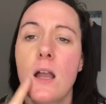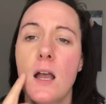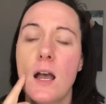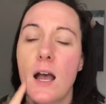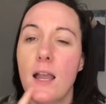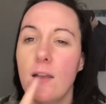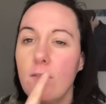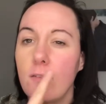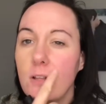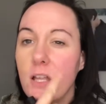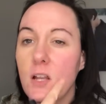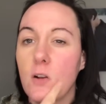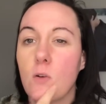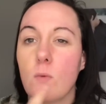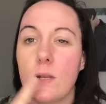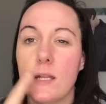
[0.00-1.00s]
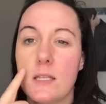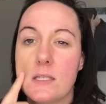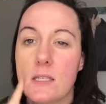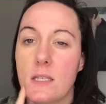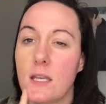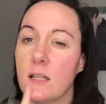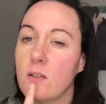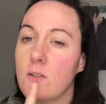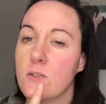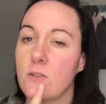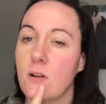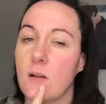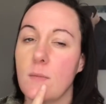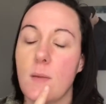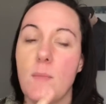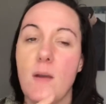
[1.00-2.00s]
I have a lot of greens and yellows
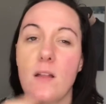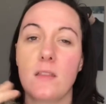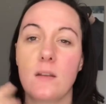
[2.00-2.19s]
around my mouth,